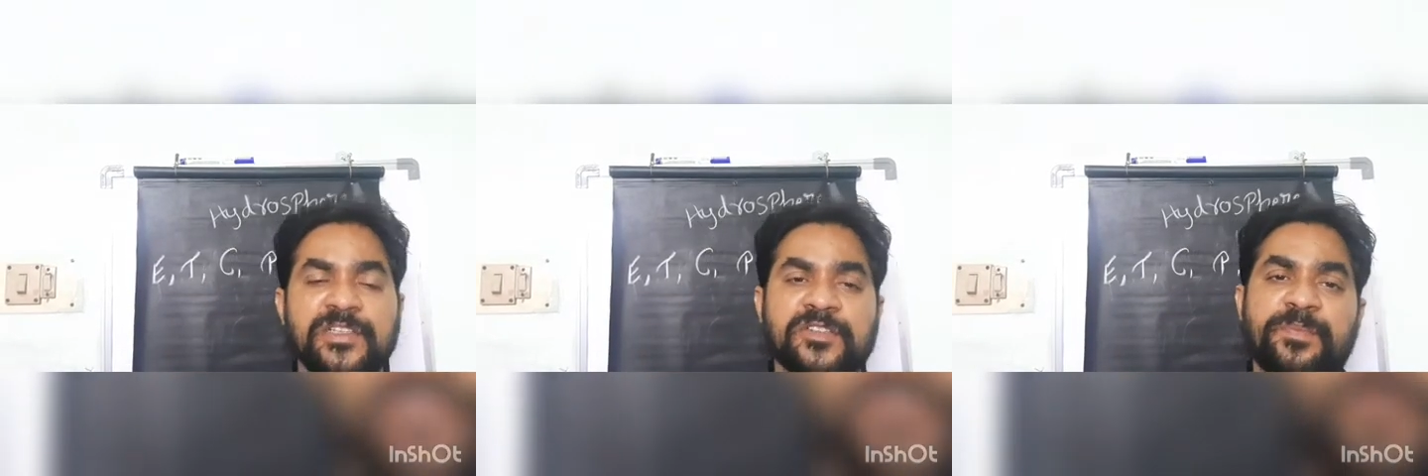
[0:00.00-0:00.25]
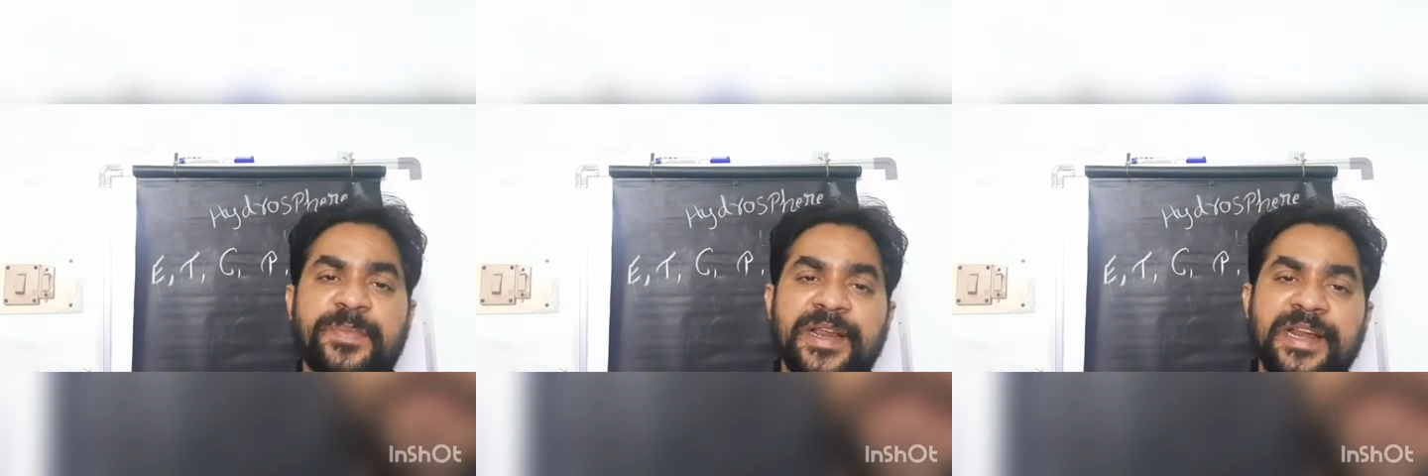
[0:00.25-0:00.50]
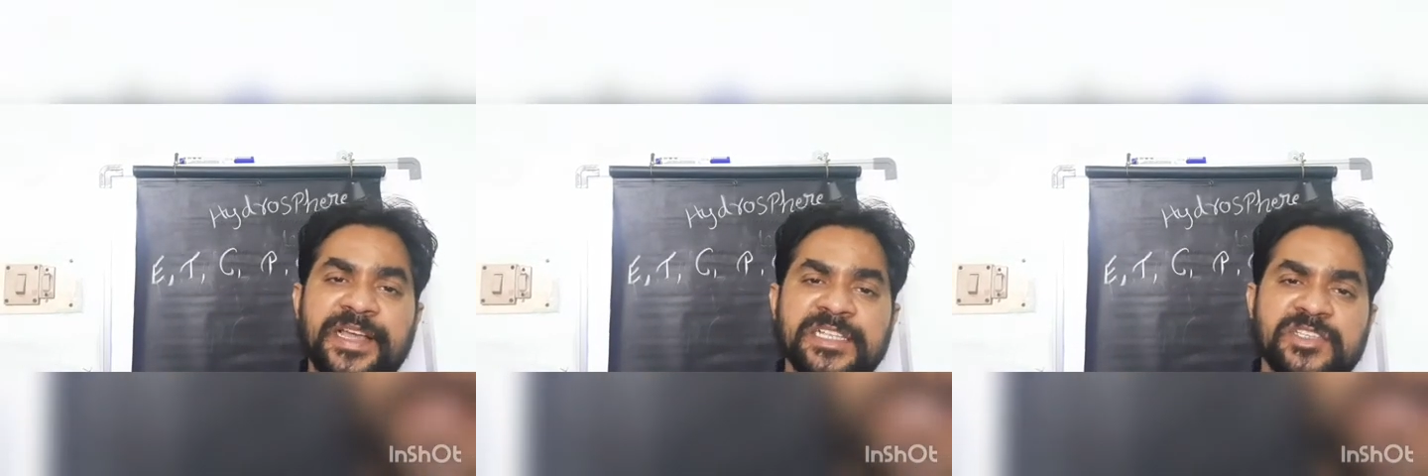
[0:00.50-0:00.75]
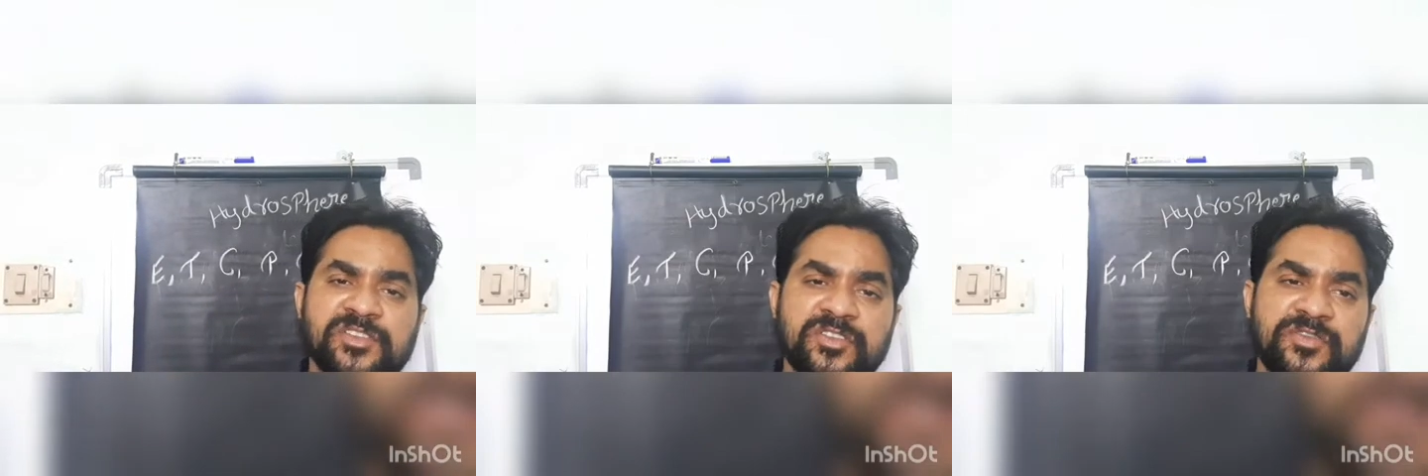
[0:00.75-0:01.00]
So
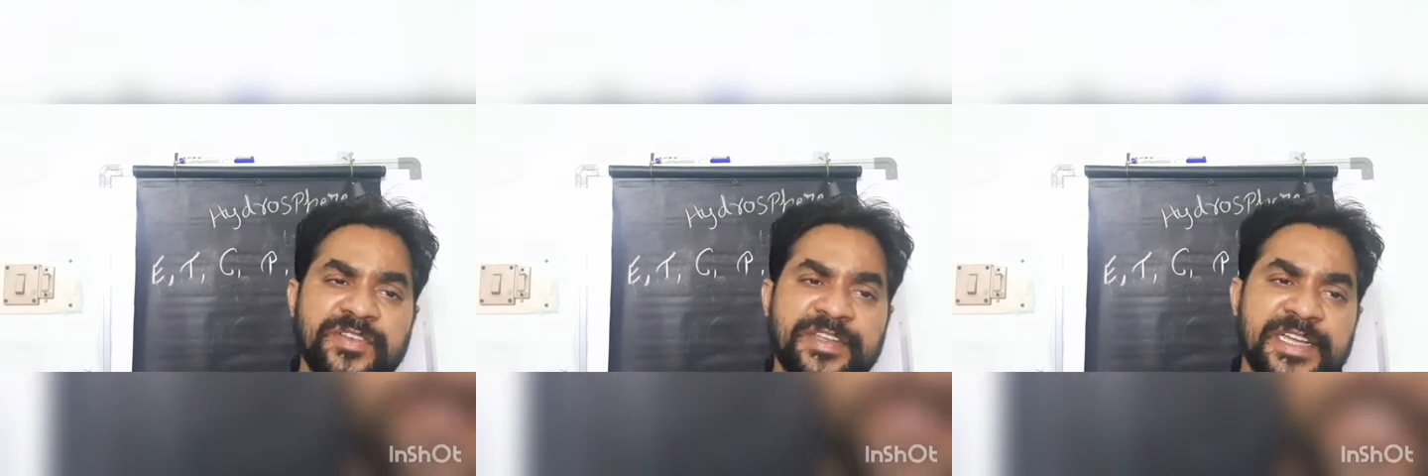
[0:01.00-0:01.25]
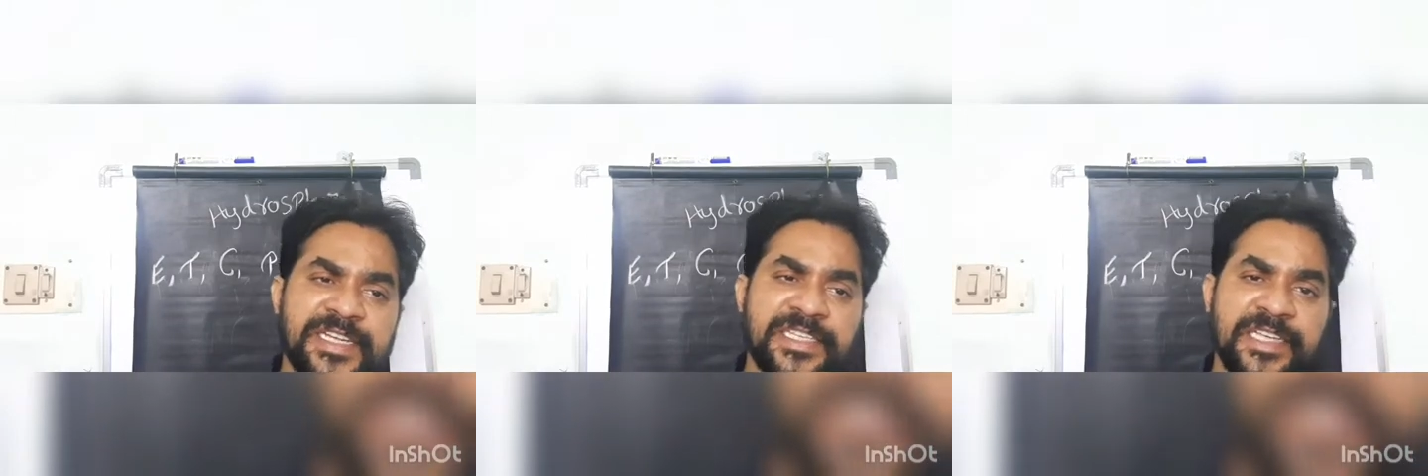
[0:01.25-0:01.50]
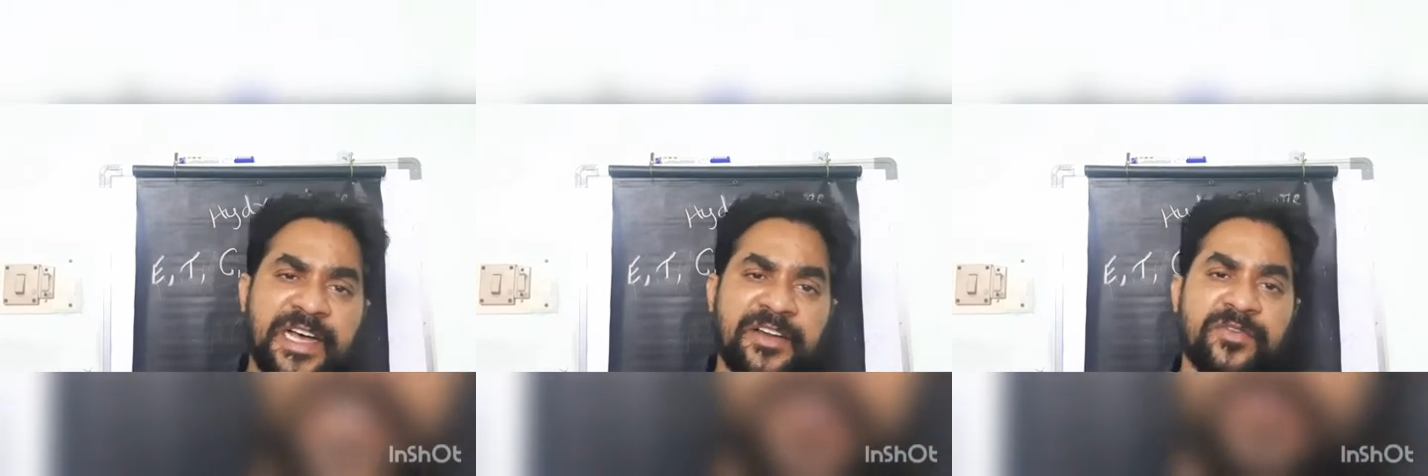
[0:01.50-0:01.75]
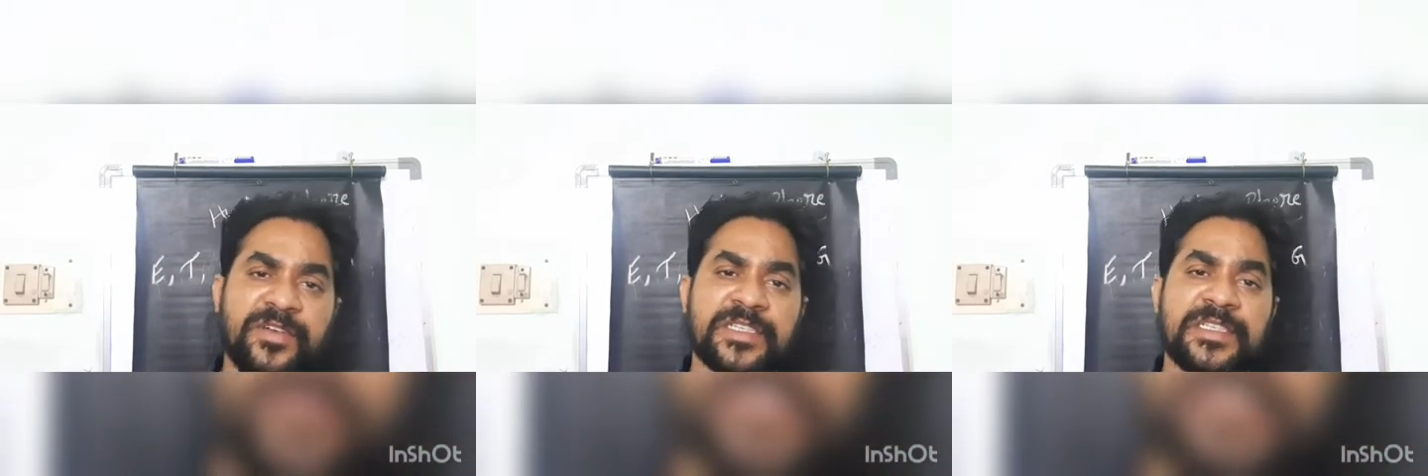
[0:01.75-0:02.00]
billions of years onwards,